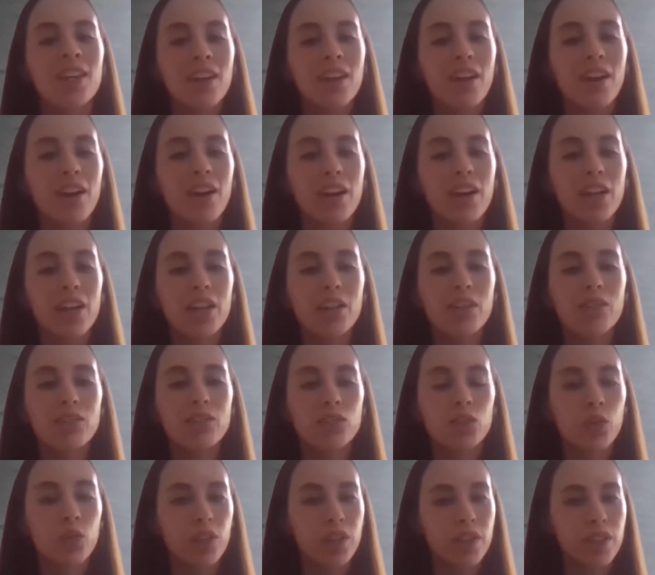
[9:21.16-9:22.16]
I've
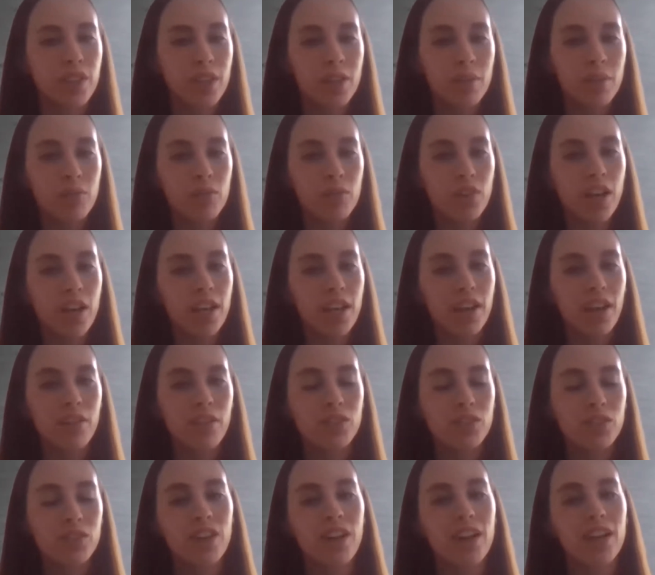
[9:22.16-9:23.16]
joined them right
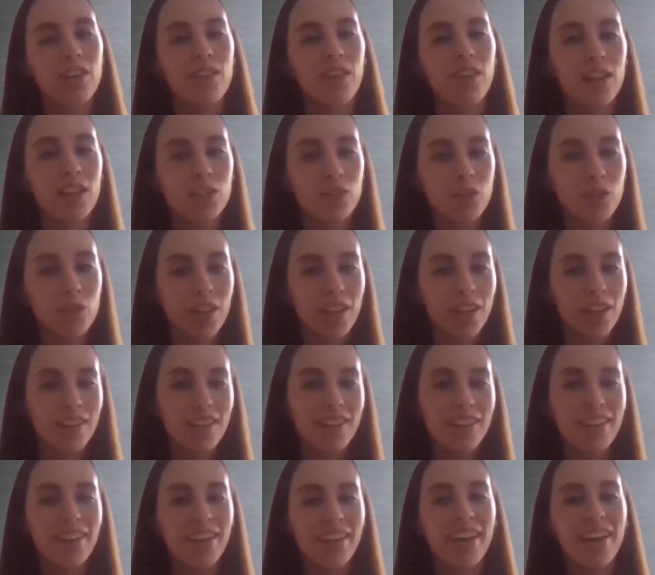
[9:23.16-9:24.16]
after I
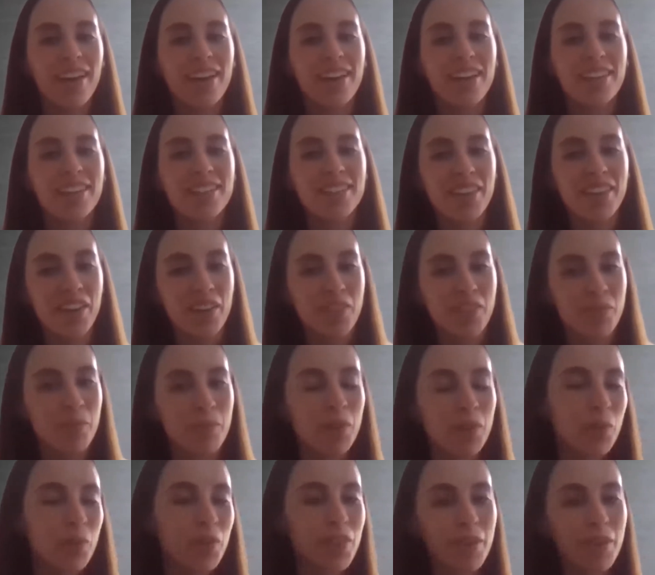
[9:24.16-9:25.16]
graduated, and I've
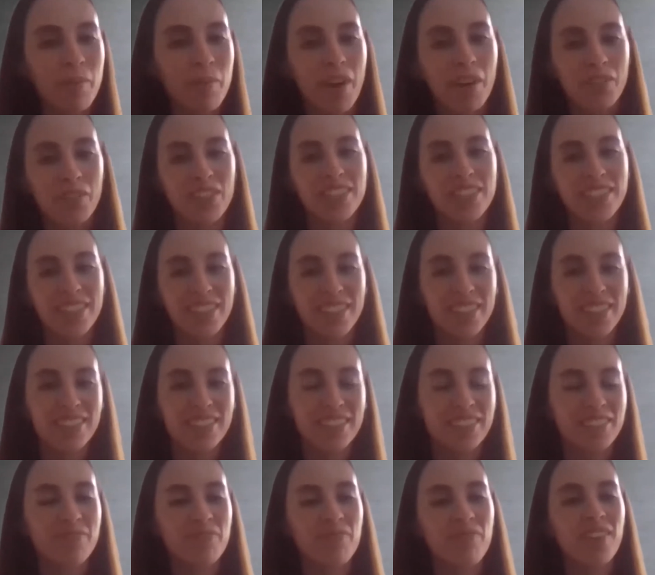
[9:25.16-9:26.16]
been with them ever
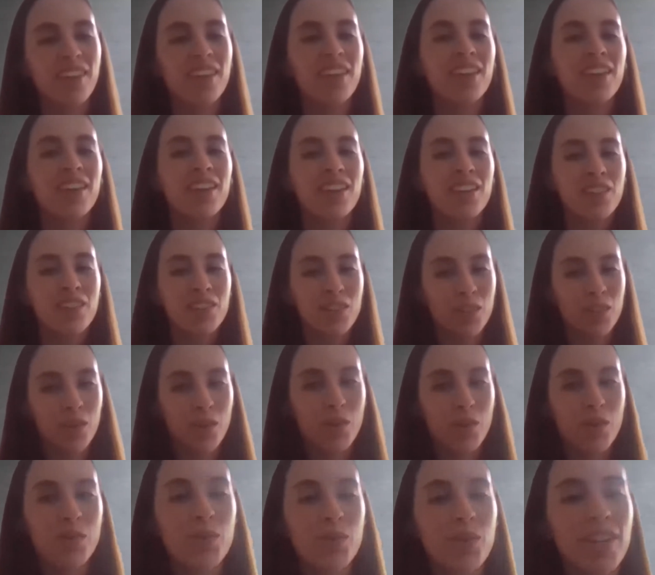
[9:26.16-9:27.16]
since.
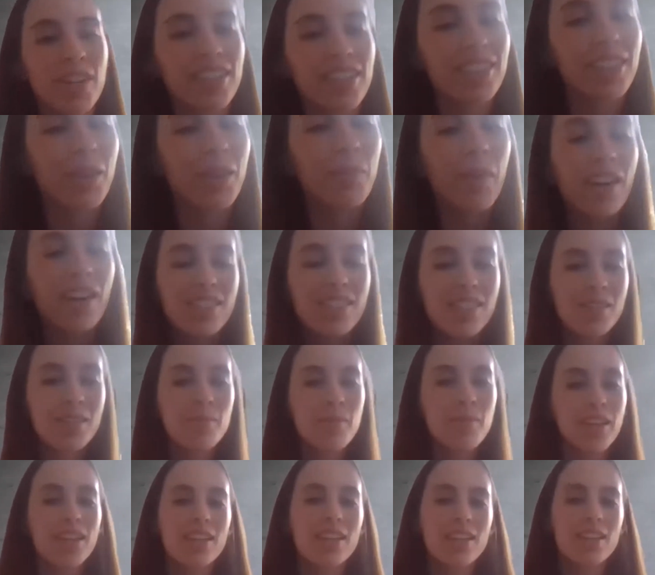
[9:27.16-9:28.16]
So
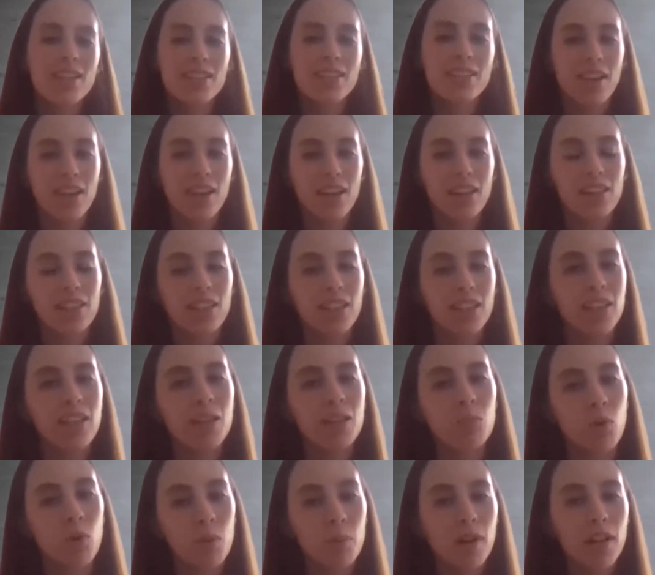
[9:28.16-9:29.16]
Tamatem is a
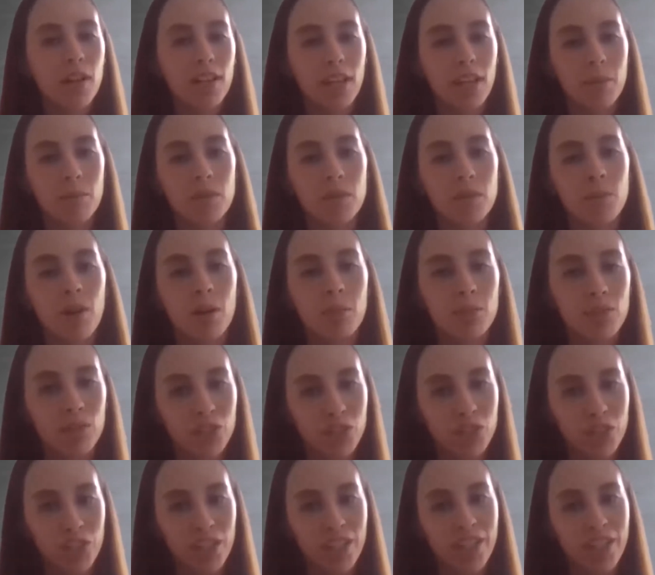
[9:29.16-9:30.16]
leading mobile games
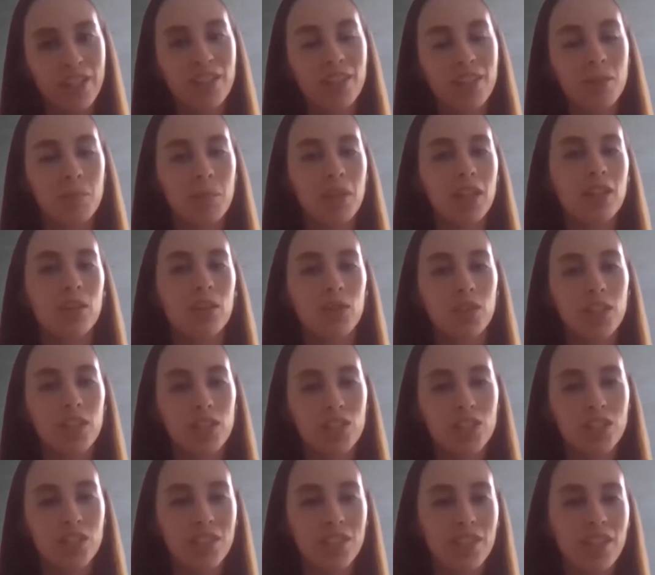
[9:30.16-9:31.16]
publisher in the MENA
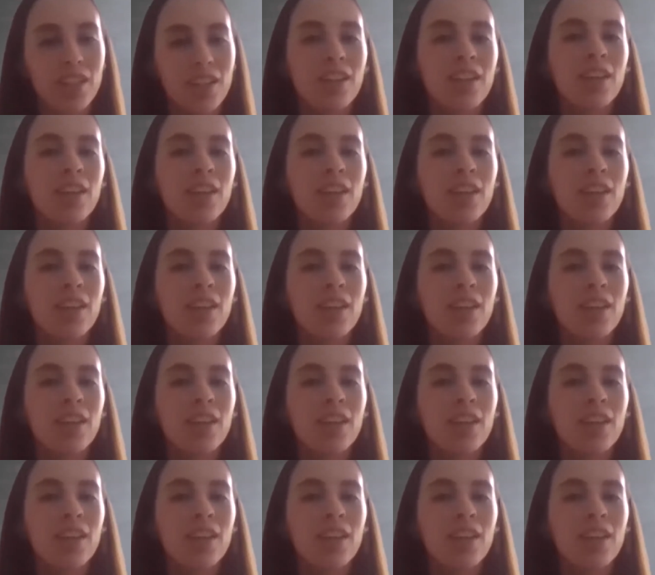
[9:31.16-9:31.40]
region.